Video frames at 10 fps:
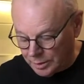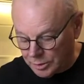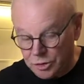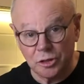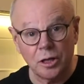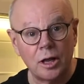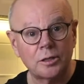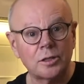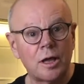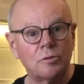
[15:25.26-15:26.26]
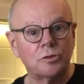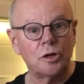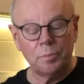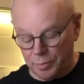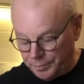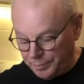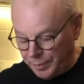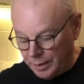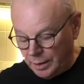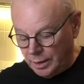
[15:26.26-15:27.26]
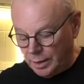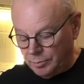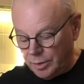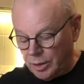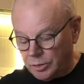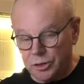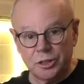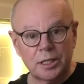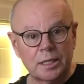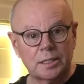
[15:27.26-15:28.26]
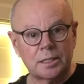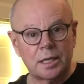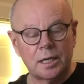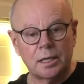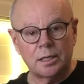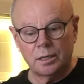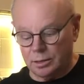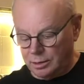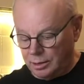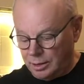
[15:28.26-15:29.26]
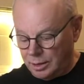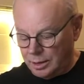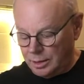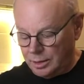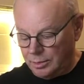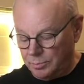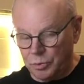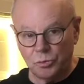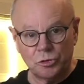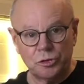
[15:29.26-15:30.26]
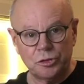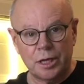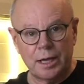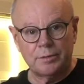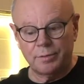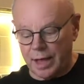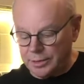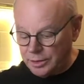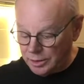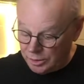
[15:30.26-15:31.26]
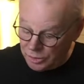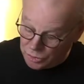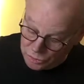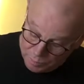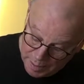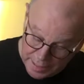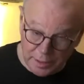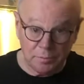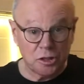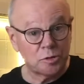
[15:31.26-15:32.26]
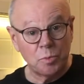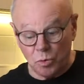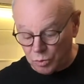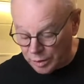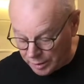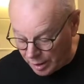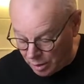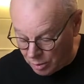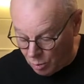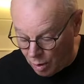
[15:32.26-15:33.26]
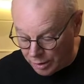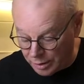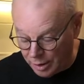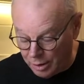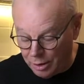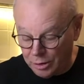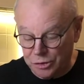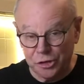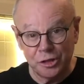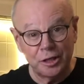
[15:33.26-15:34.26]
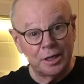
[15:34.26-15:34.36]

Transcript: sliced those up and we got 16 portions out of that. You could make them smaller, they are quite large.